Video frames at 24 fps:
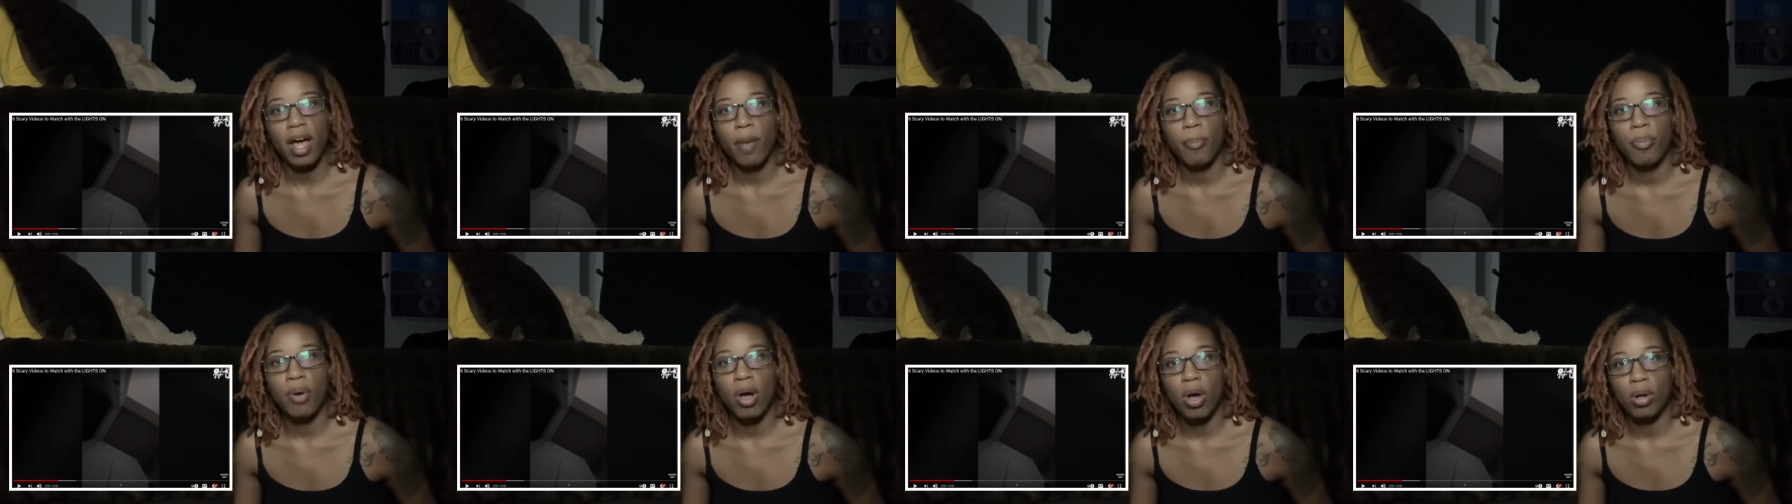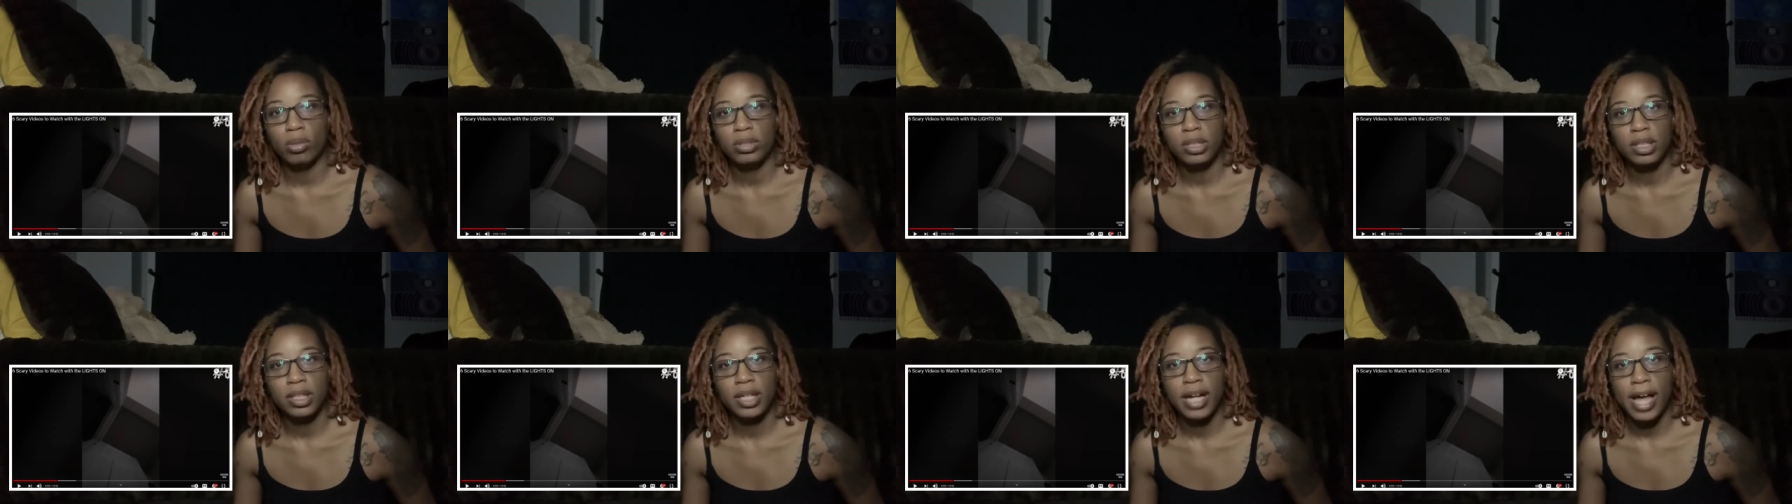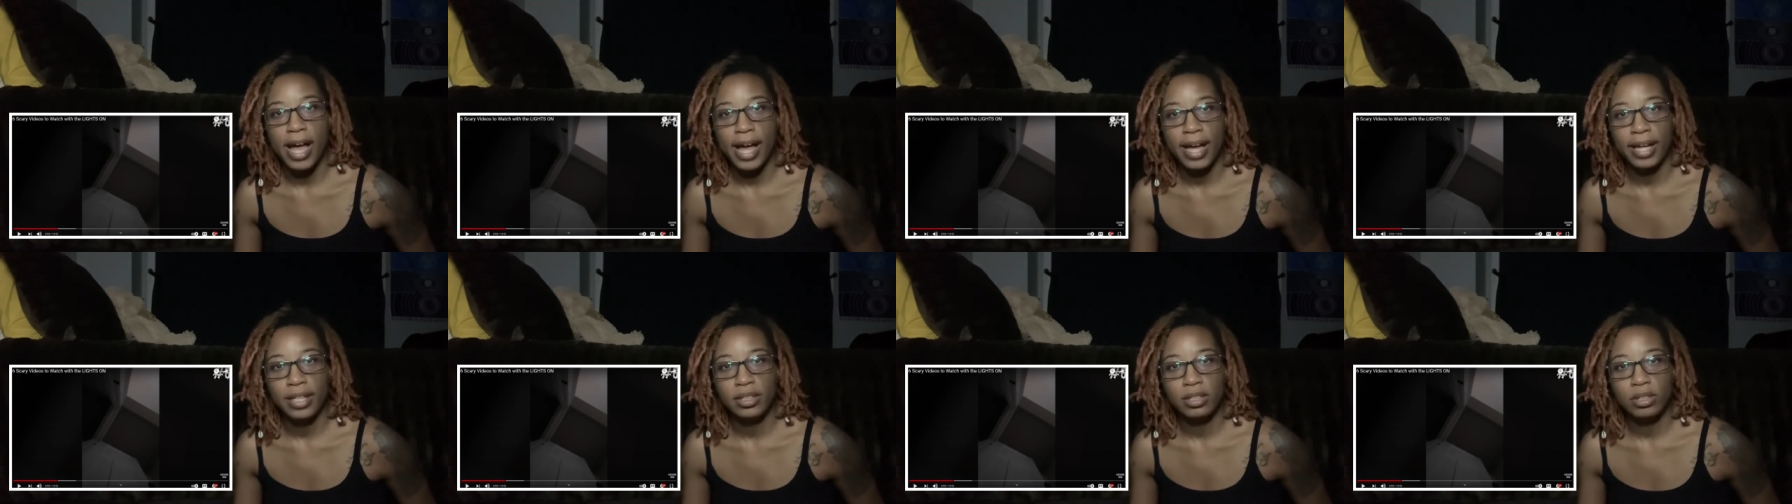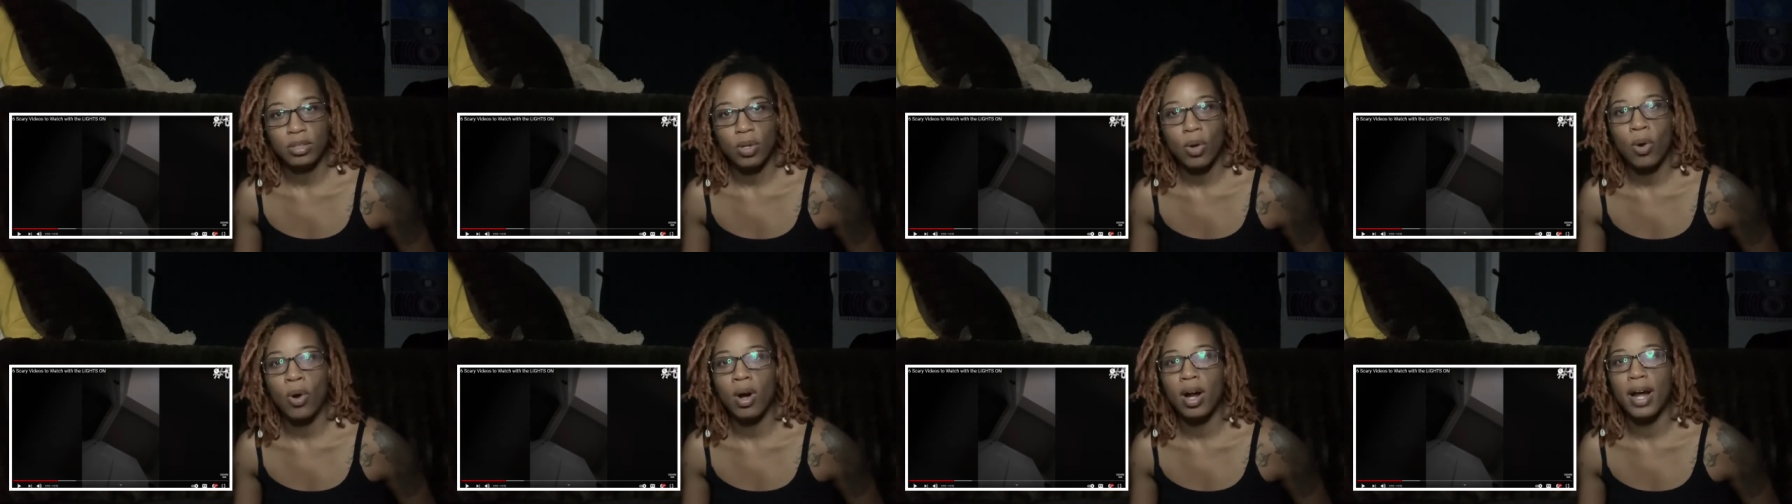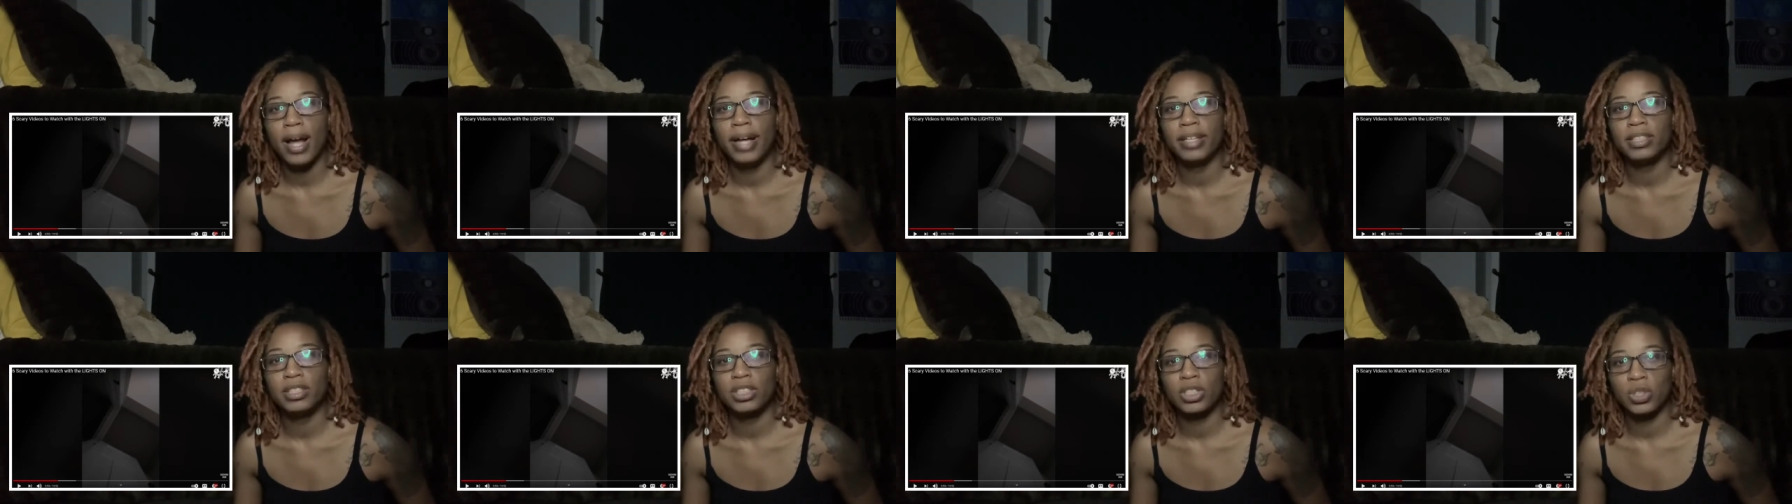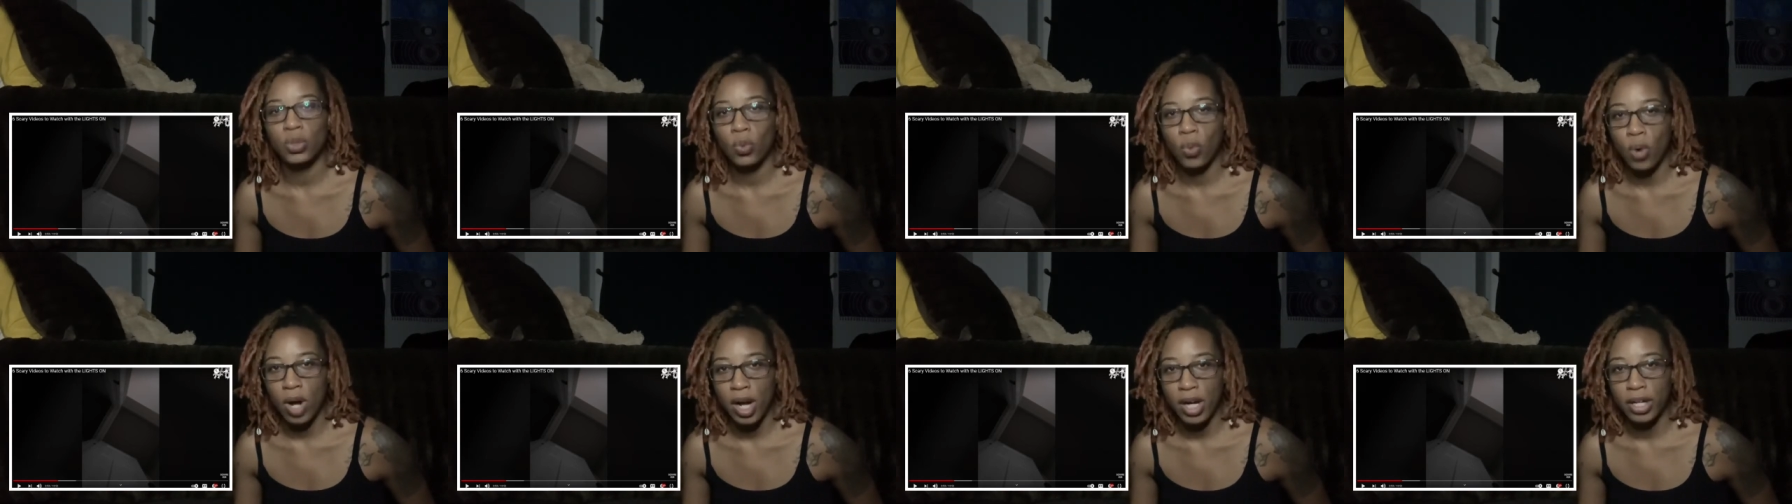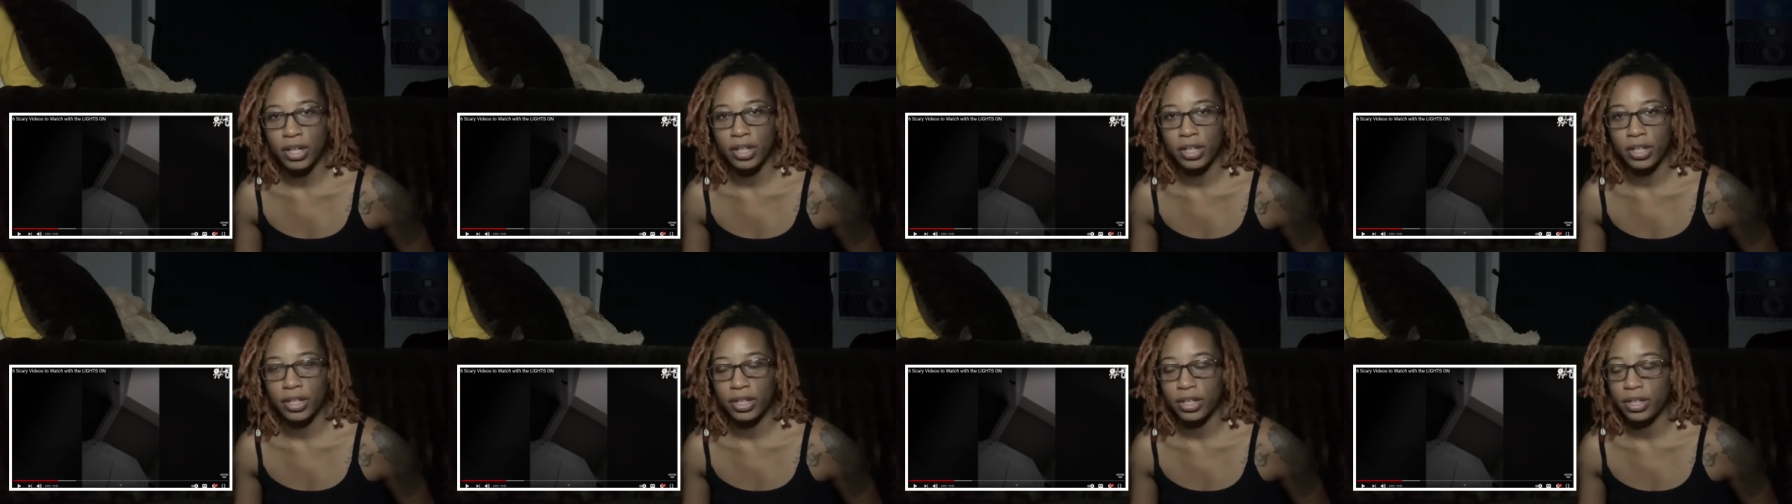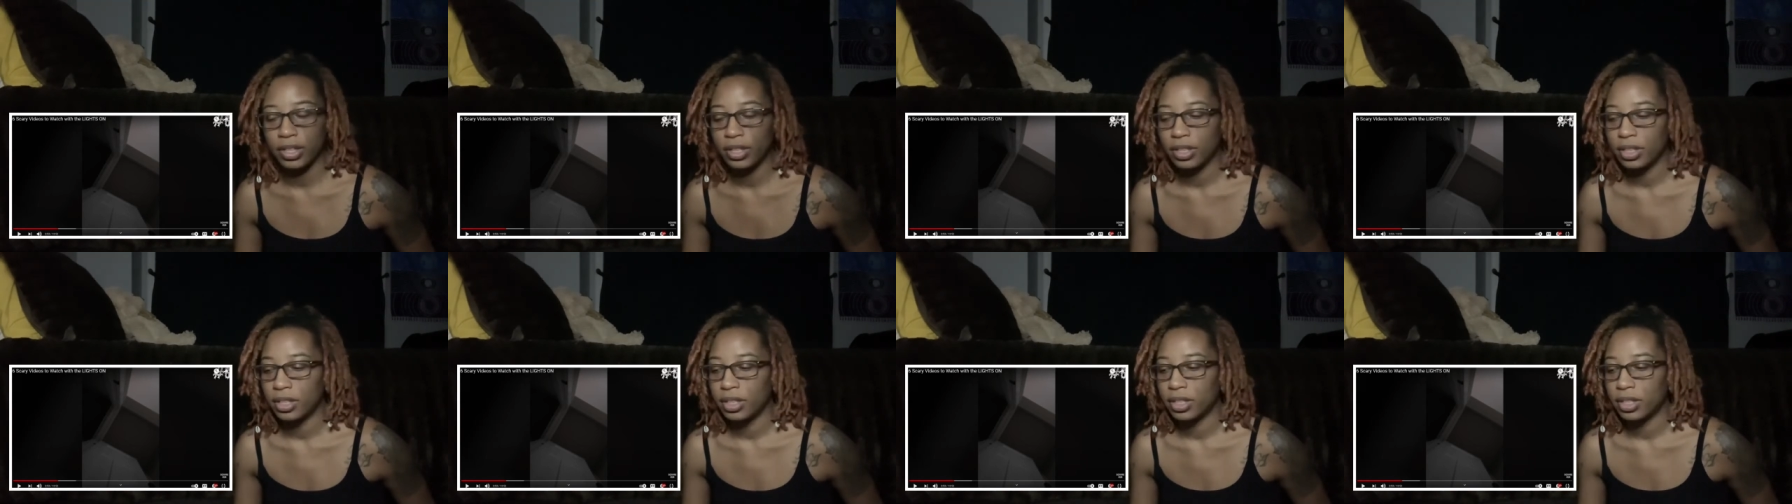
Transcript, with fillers: a poltergeist or a squatter?